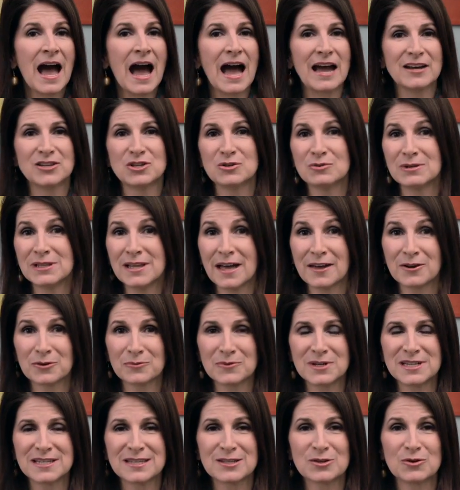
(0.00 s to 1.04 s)
I do a lot of
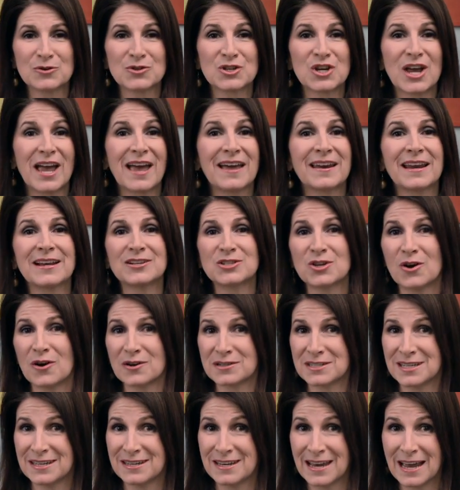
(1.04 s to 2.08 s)
research, and I talk
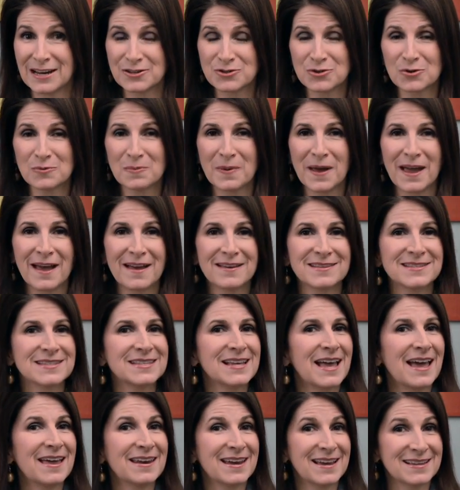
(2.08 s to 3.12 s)
to naturopaths
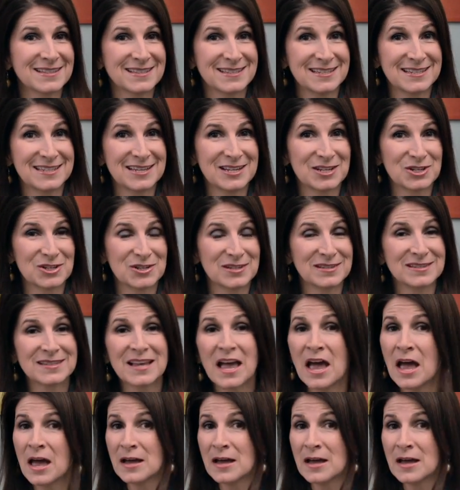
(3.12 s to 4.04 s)
and estheticians.